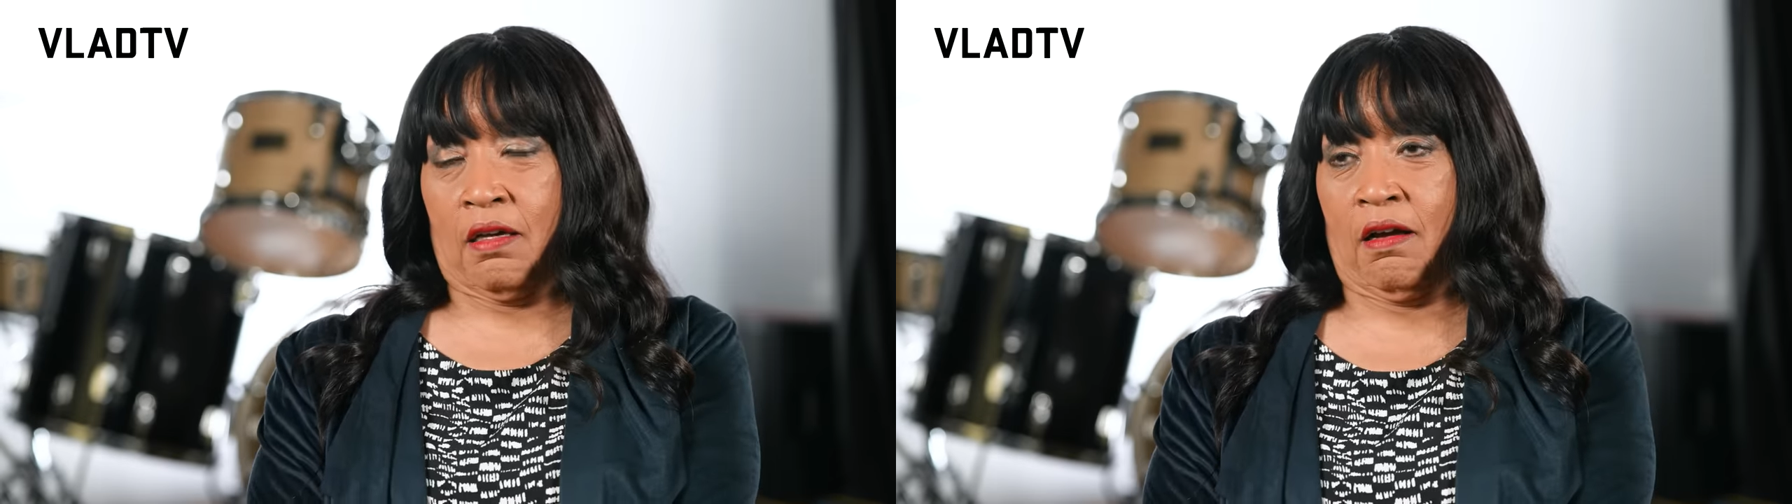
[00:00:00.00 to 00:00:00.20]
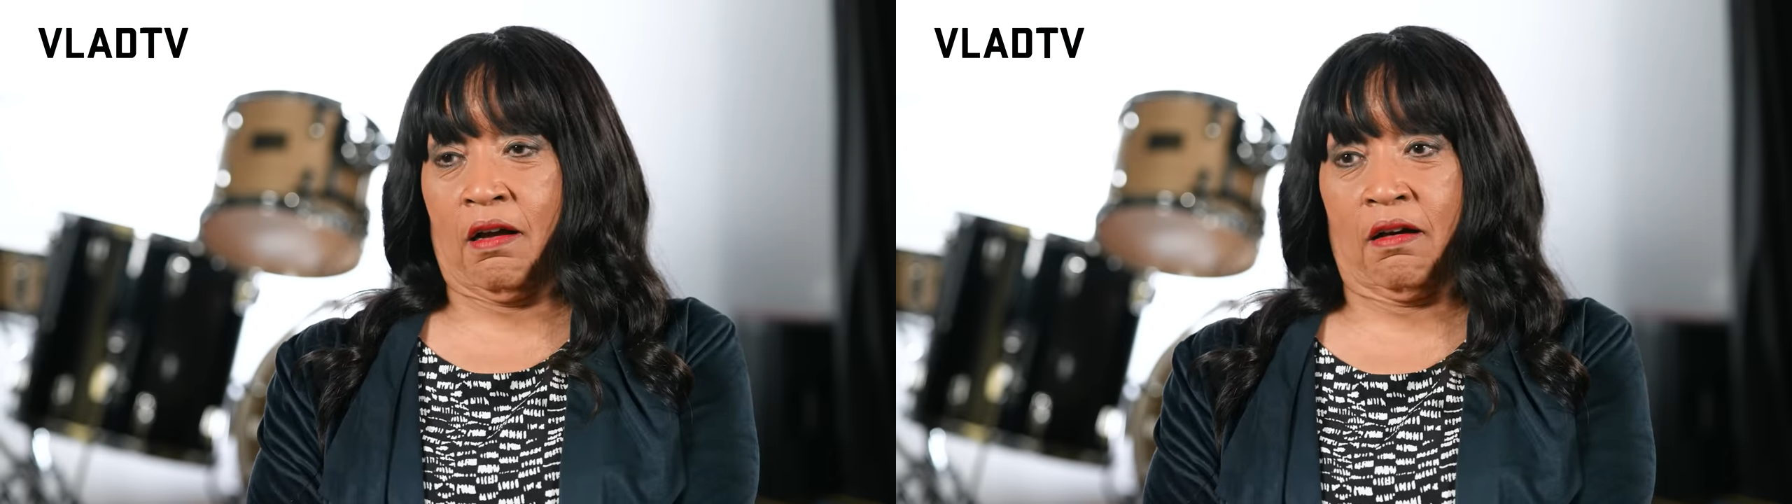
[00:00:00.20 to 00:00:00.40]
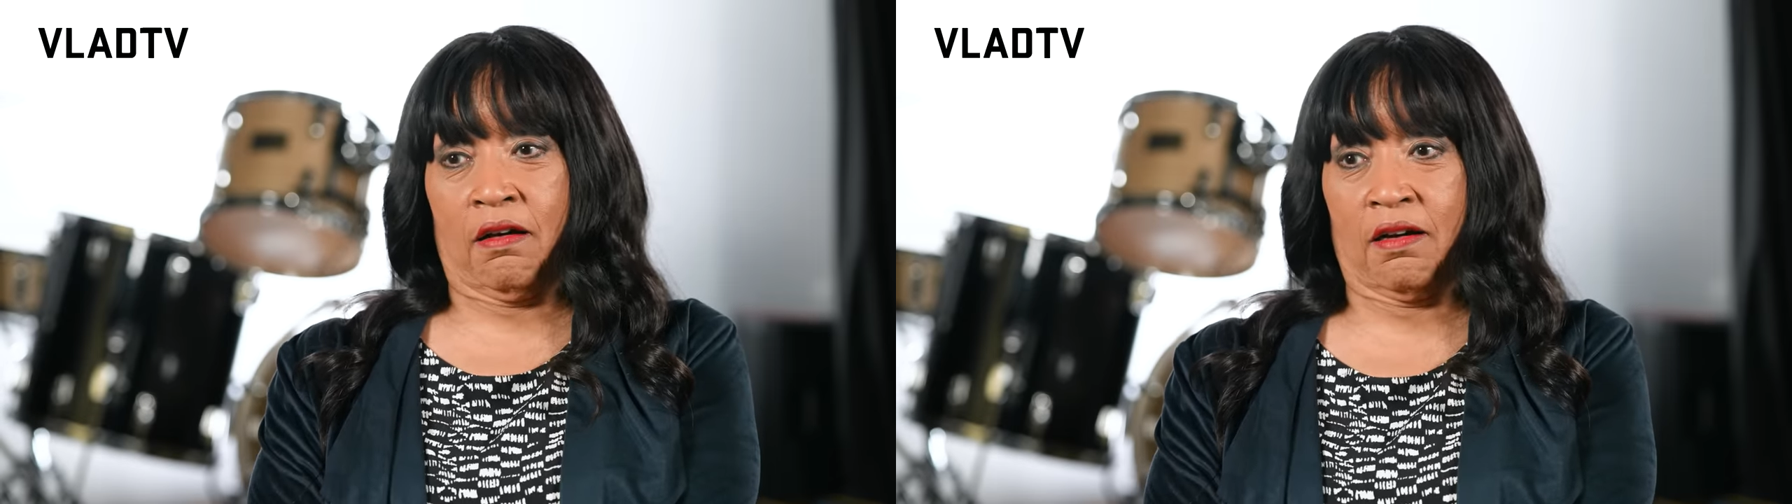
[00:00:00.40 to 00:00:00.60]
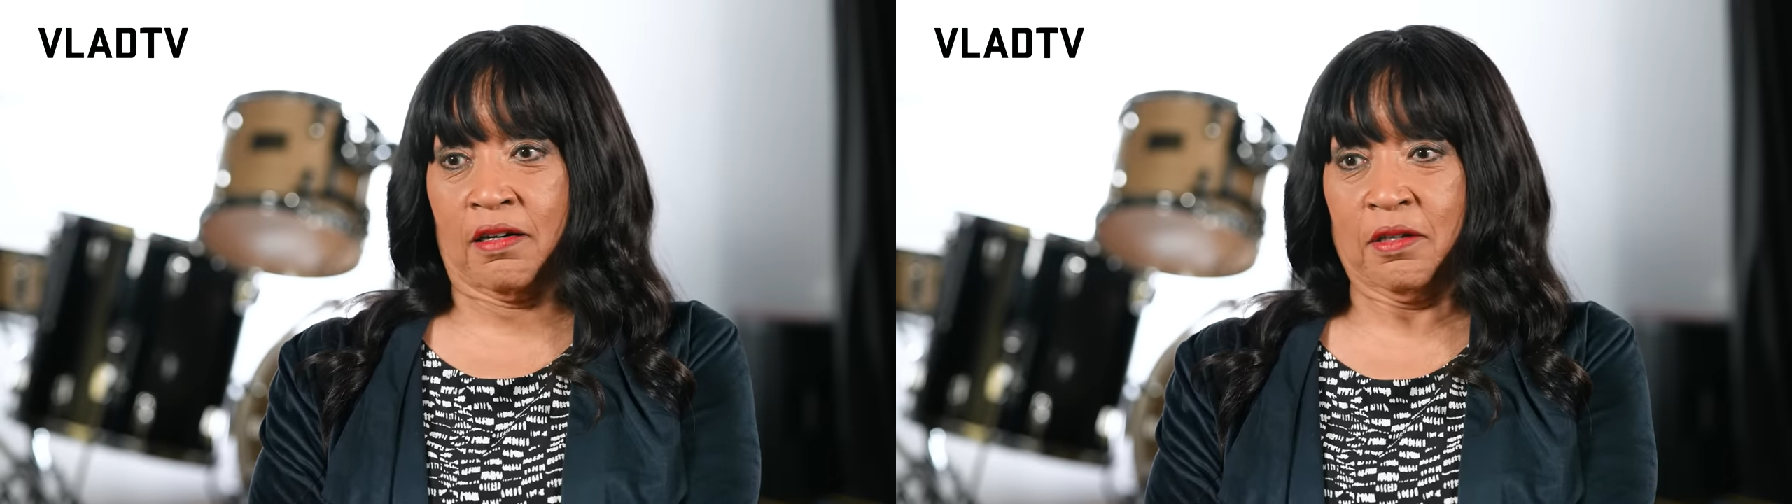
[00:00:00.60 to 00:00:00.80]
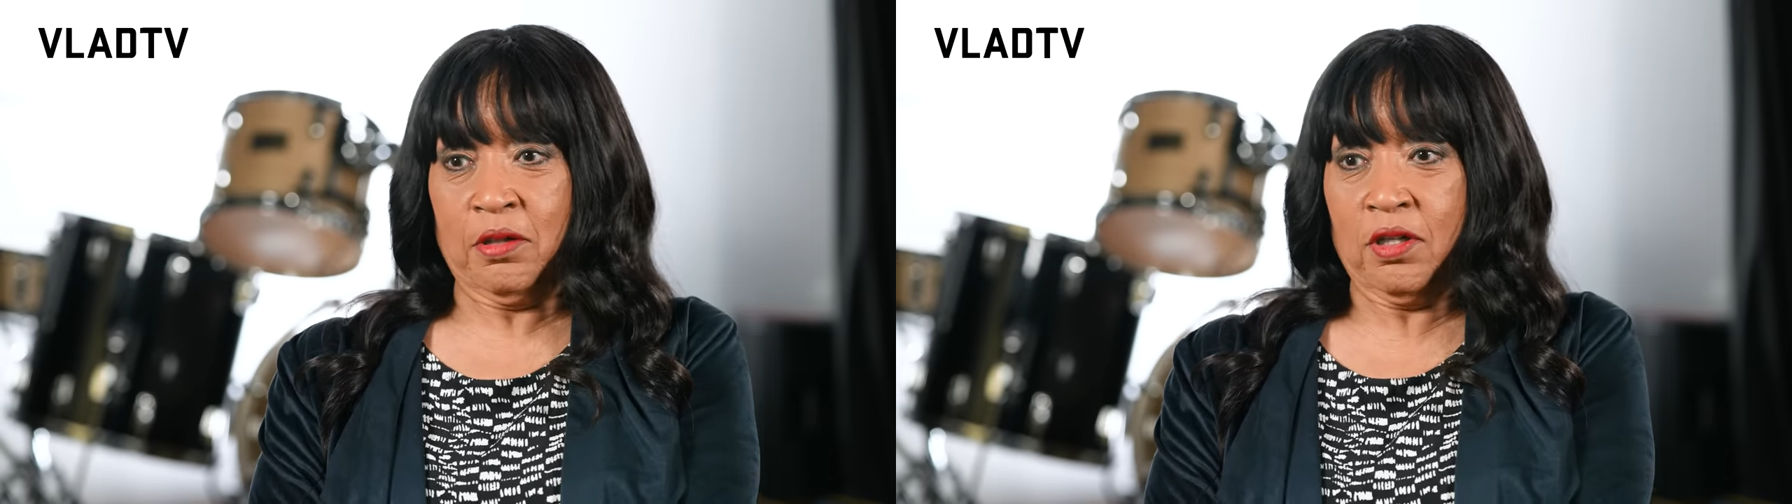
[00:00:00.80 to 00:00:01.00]
Oh,
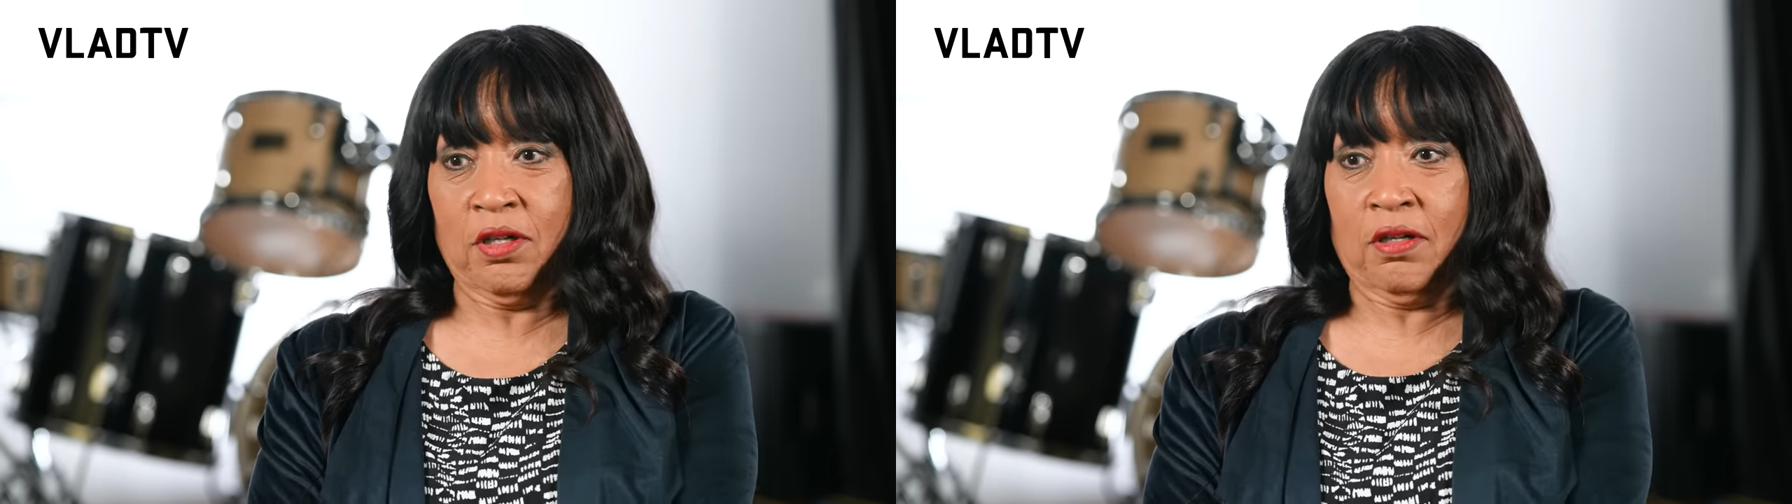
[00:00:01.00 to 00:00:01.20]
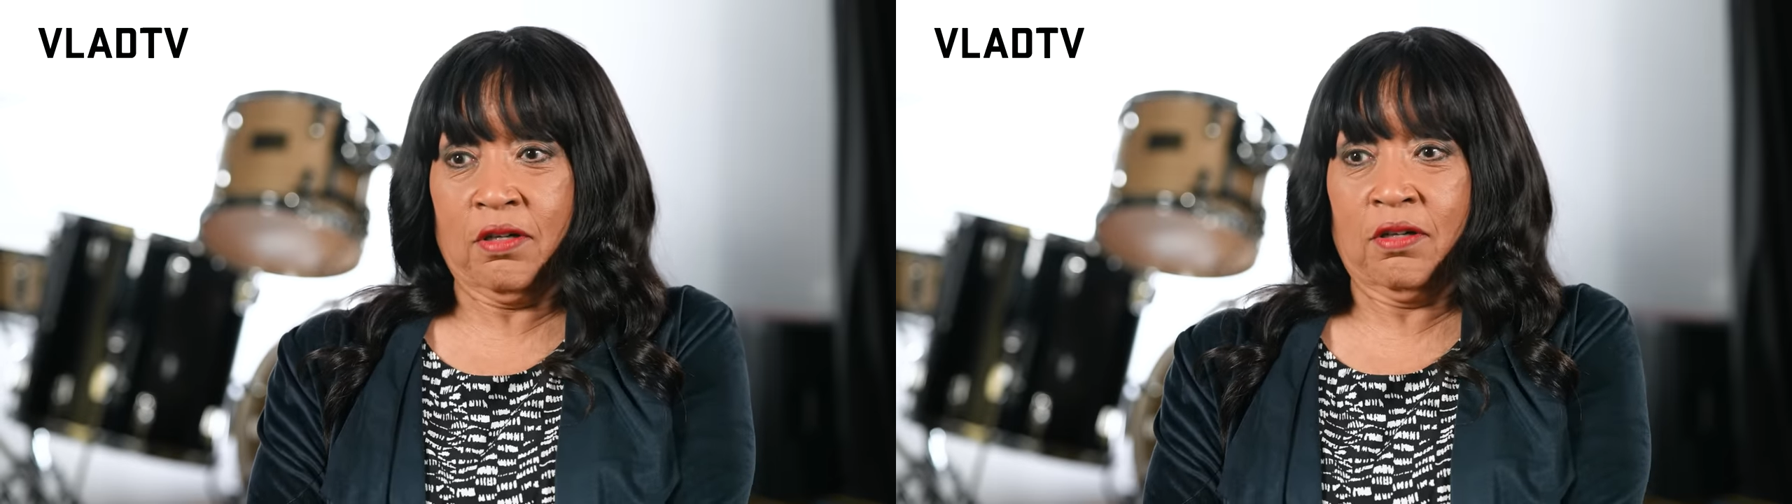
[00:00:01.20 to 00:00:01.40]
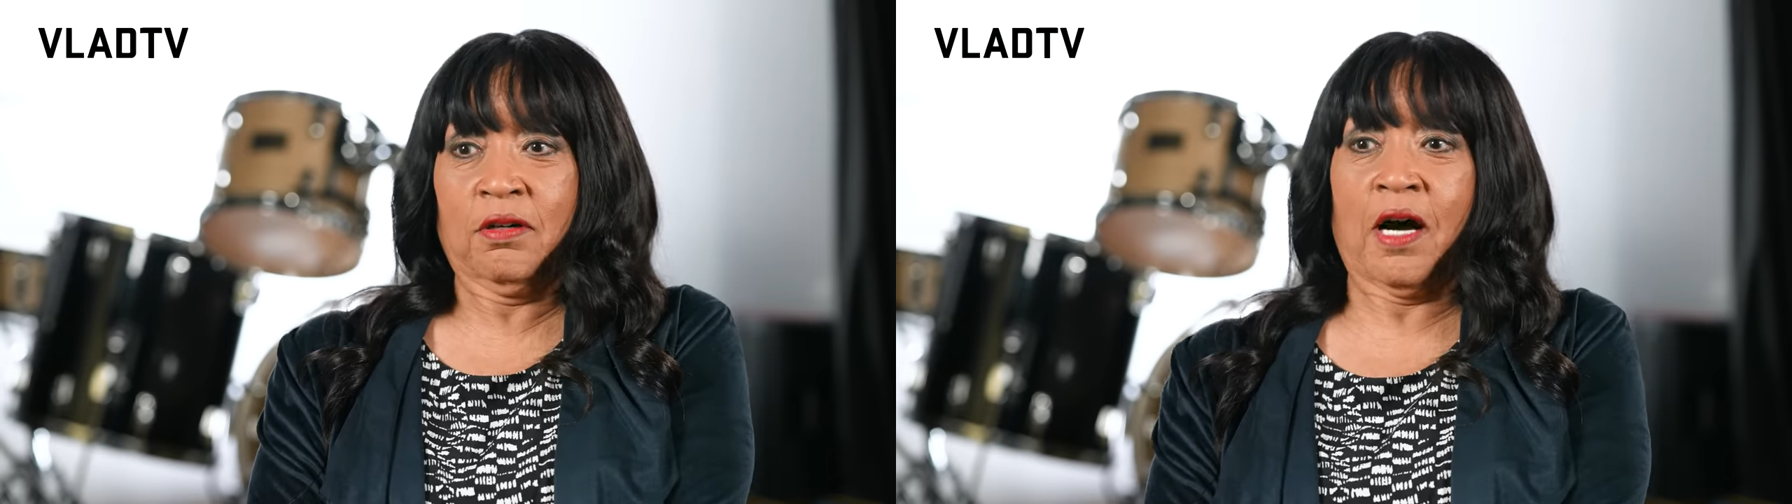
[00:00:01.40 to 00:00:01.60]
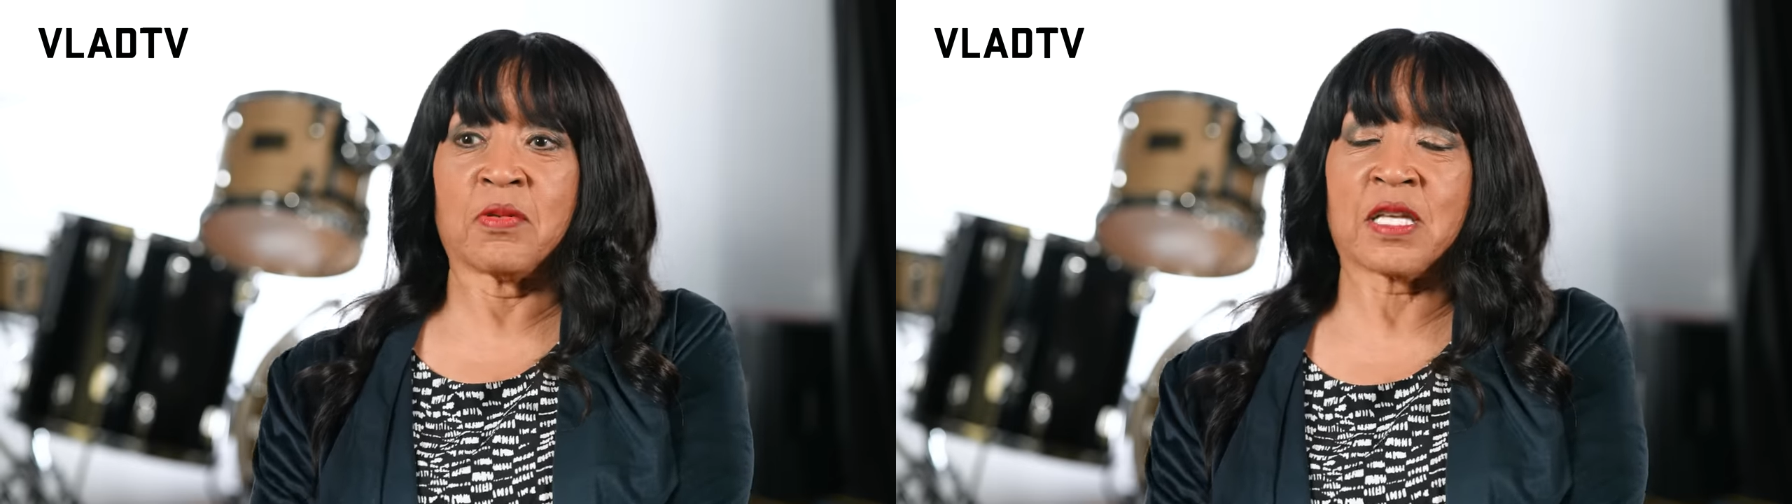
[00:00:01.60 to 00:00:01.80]
uh, I